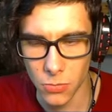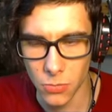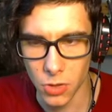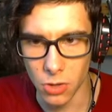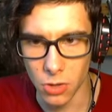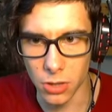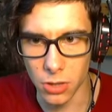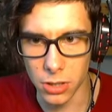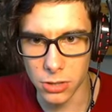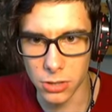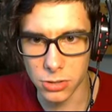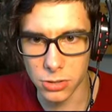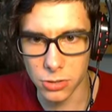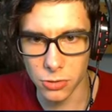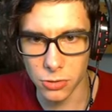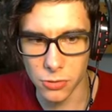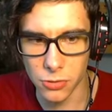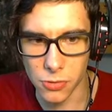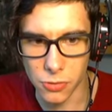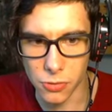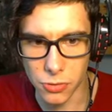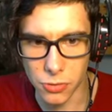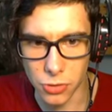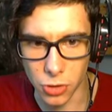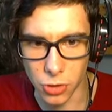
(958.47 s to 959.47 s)
Okay, so
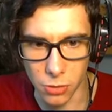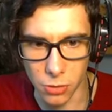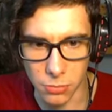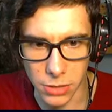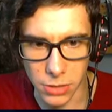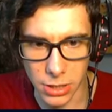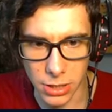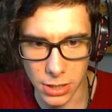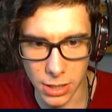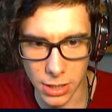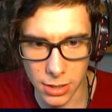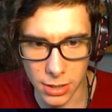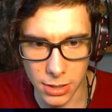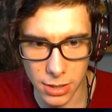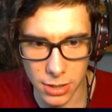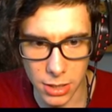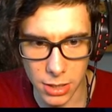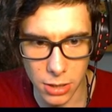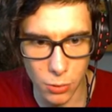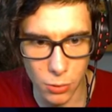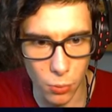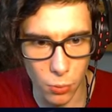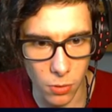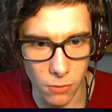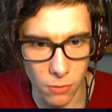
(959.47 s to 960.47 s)
you told me that
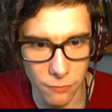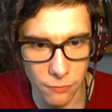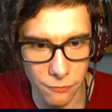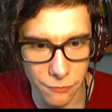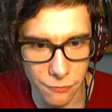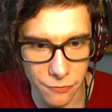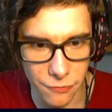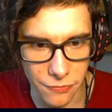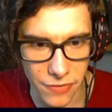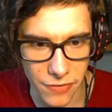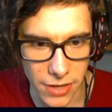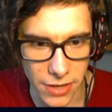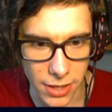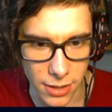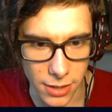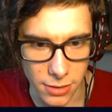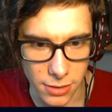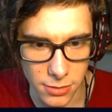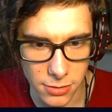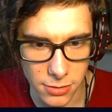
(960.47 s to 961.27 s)
it won't fit.